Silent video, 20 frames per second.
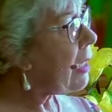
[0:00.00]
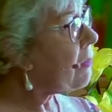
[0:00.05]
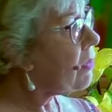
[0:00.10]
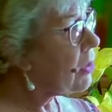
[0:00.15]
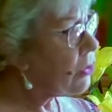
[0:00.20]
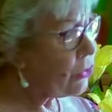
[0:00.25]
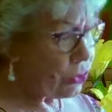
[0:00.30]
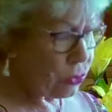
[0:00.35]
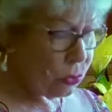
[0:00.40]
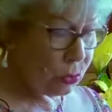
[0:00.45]
have
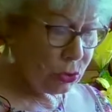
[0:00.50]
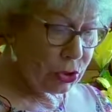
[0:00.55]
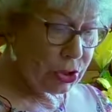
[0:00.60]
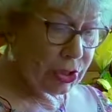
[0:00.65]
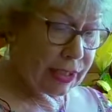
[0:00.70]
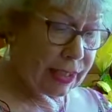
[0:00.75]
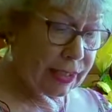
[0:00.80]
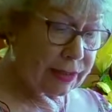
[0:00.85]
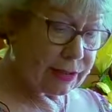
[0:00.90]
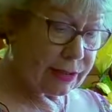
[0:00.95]

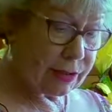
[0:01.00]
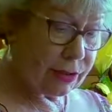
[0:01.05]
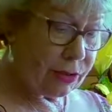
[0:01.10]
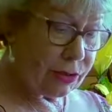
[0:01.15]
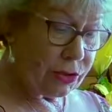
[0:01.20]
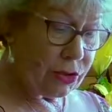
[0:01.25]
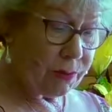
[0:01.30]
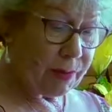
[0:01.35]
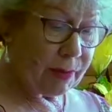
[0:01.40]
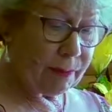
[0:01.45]
exhorted us
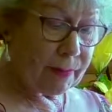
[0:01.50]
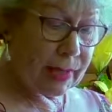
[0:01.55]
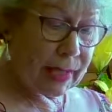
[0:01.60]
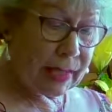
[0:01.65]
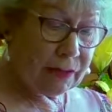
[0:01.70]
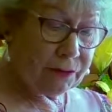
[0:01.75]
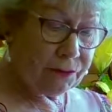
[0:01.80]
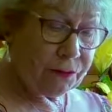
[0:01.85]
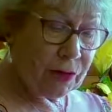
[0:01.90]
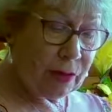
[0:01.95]
to be
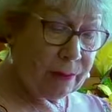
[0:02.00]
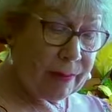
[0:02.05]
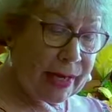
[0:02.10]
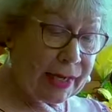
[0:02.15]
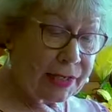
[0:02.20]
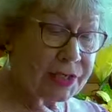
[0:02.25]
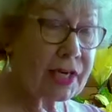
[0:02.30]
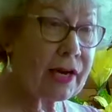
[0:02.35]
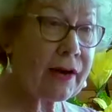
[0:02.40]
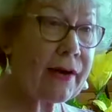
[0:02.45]
mindful
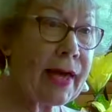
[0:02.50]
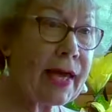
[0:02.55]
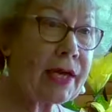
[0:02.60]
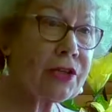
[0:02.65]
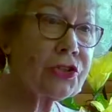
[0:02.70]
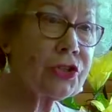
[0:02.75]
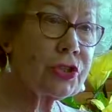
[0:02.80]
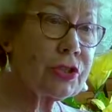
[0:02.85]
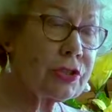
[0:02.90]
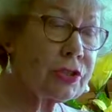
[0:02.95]
about our
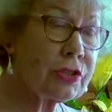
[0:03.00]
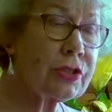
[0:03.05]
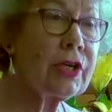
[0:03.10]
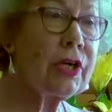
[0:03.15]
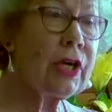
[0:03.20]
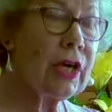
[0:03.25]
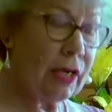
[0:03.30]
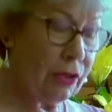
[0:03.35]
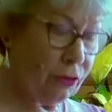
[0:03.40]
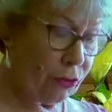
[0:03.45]
actions
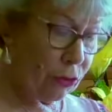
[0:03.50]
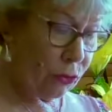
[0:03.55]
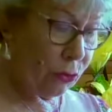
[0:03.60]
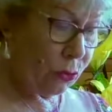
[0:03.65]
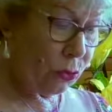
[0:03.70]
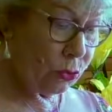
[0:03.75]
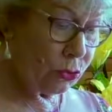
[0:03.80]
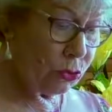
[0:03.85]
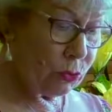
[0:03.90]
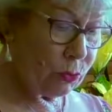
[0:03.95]
in
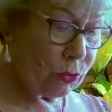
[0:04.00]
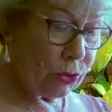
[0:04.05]
thought,